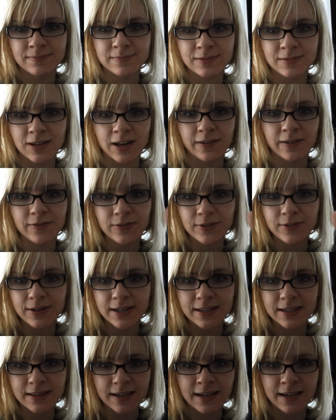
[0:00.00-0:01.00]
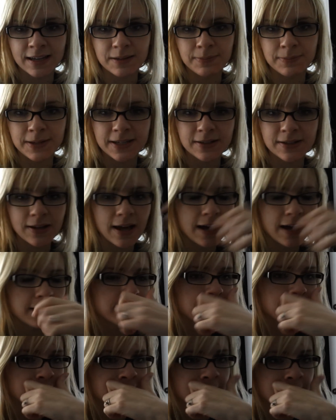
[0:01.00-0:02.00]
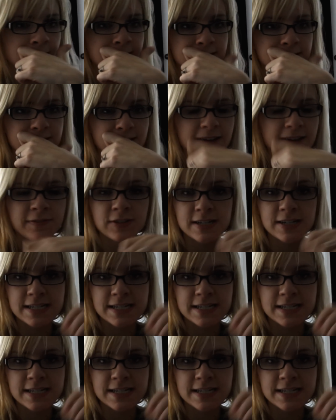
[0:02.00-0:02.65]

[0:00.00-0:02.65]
covering that I had to peel off. So after I